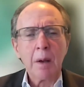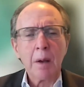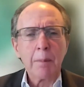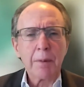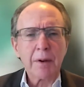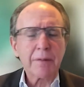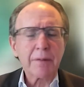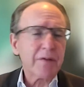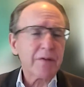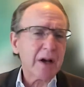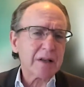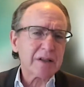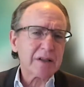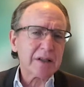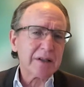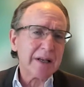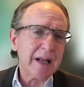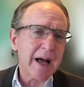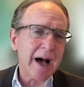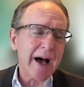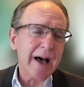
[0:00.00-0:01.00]
But if that's
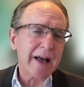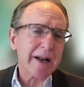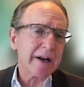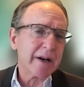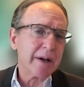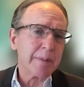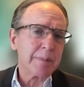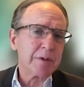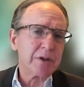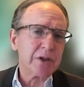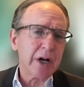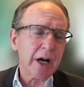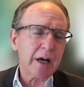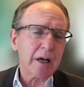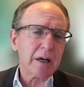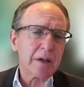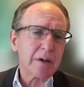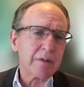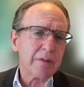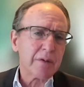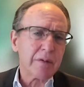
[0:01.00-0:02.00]
not an
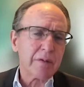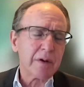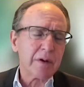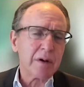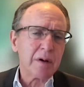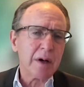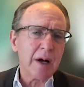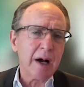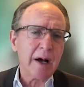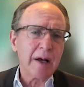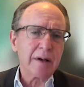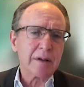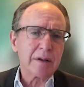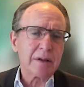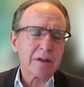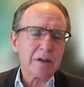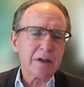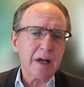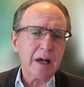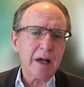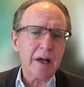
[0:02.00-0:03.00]
objective of the United
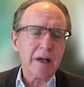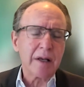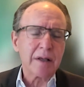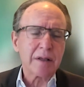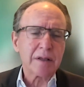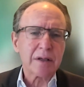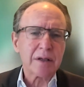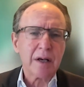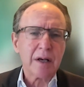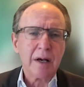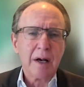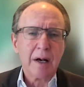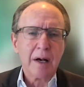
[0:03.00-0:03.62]
States,